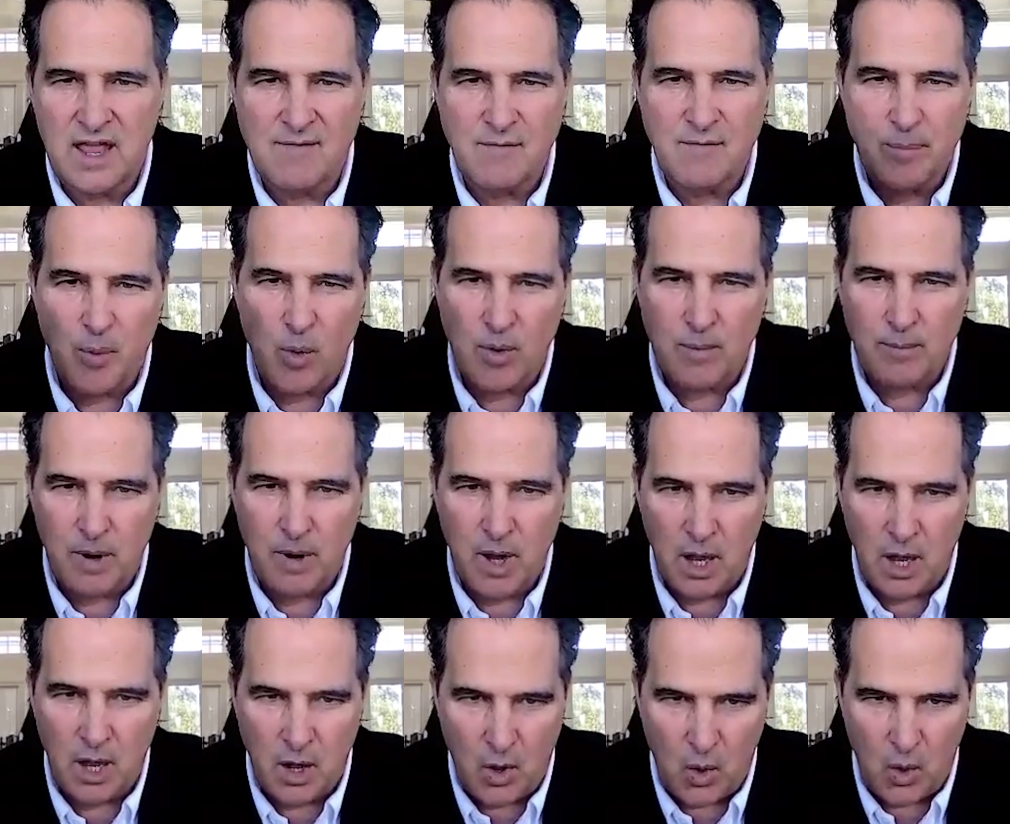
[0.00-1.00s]
Every point
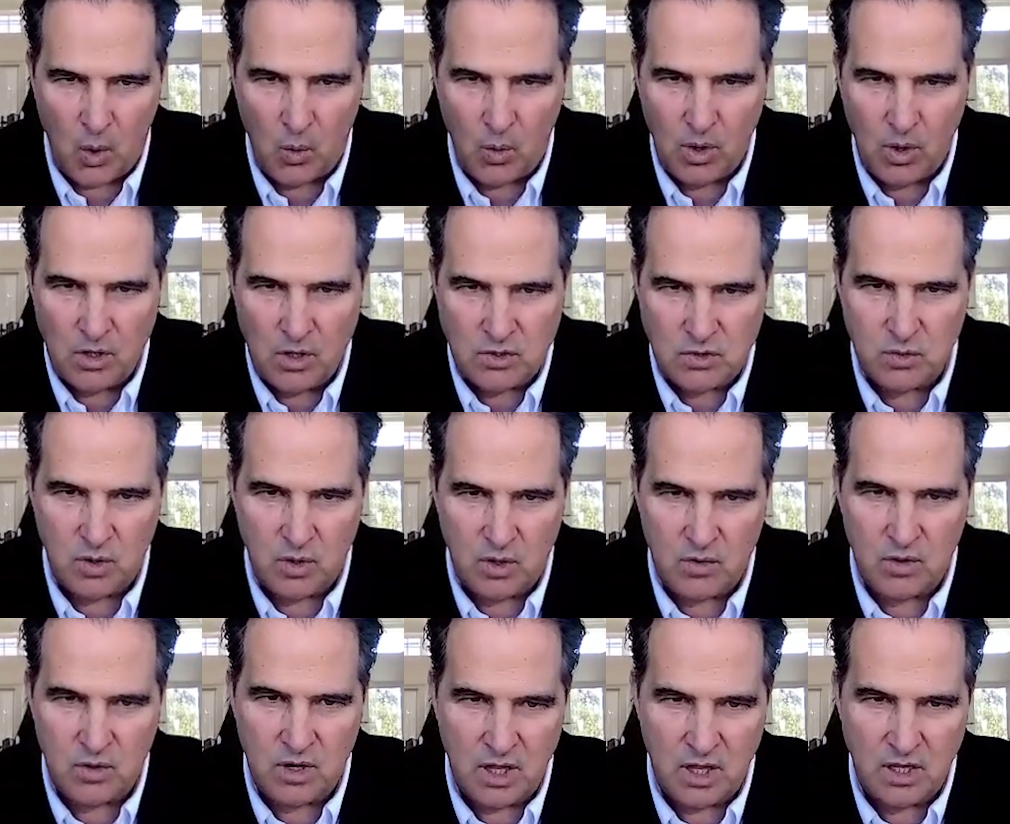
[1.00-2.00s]
below
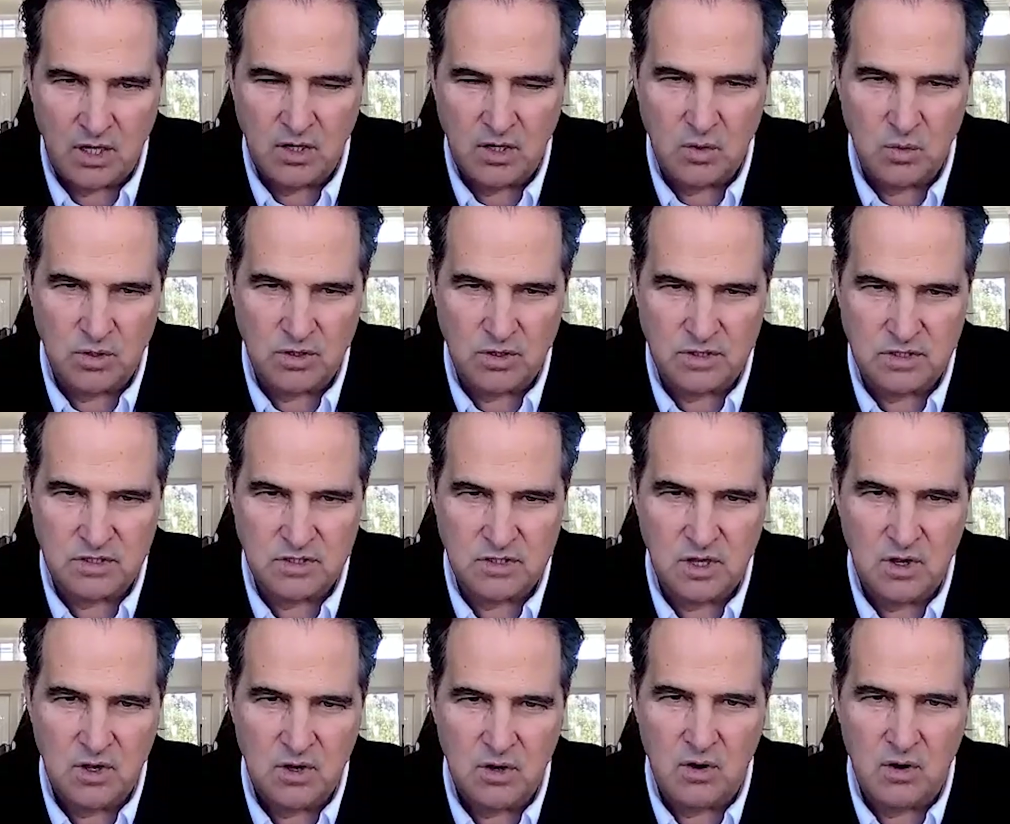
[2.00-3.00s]
200 increases
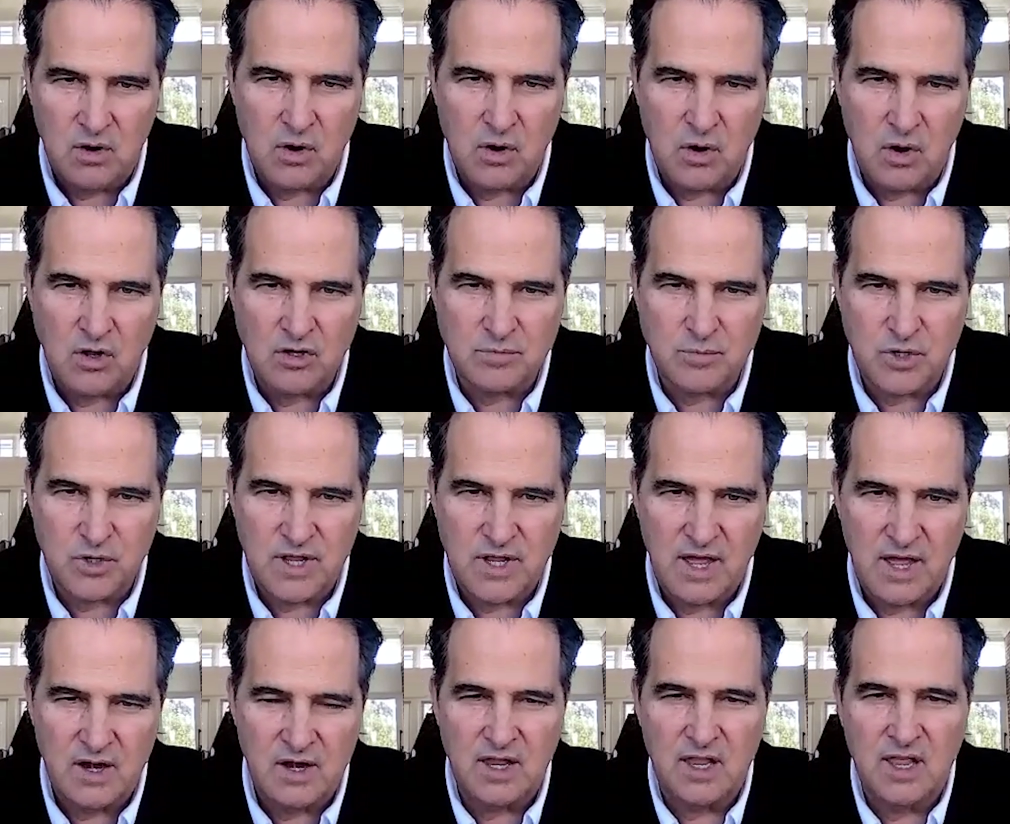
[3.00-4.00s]
all cause
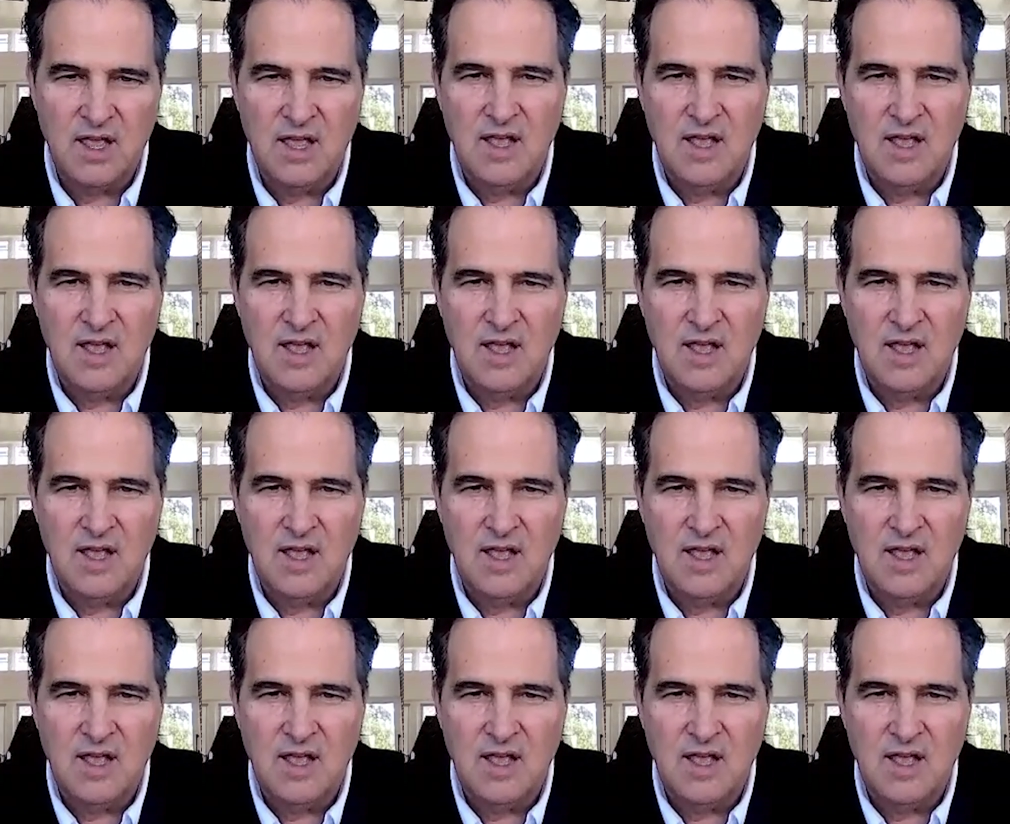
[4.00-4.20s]
mortality.